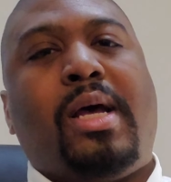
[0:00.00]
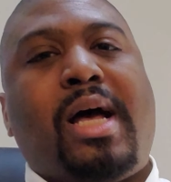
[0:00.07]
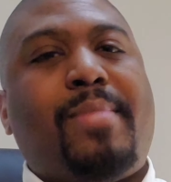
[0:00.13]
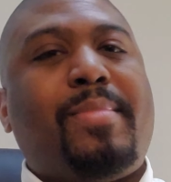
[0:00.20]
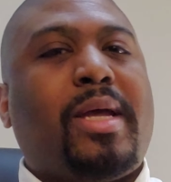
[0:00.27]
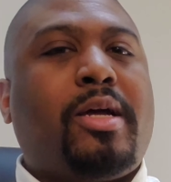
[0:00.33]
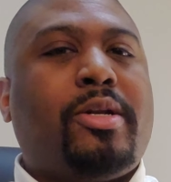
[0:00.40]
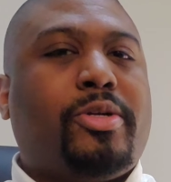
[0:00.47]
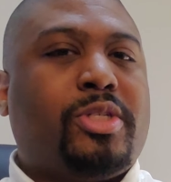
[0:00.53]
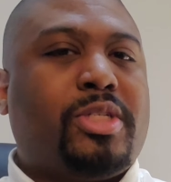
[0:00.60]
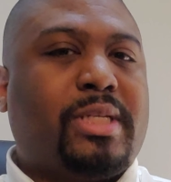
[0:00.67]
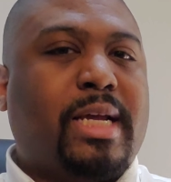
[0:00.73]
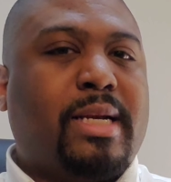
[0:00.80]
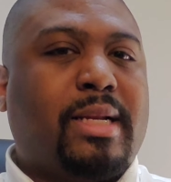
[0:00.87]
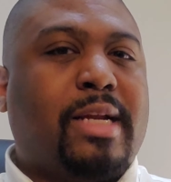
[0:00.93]
I may
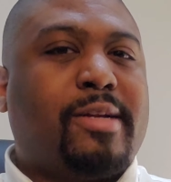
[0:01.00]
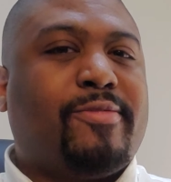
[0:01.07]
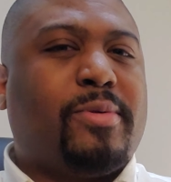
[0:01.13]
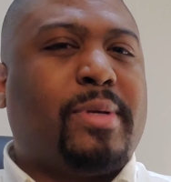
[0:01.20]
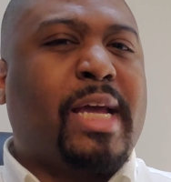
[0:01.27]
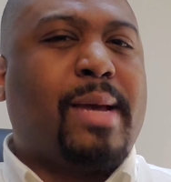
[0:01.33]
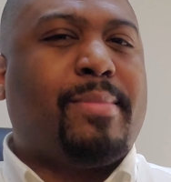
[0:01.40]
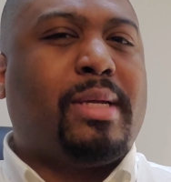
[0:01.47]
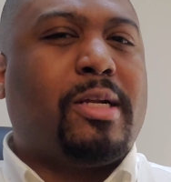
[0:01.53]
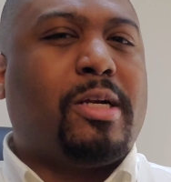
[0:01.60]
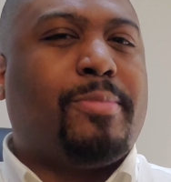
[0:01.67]
understand a lot of vocabulary,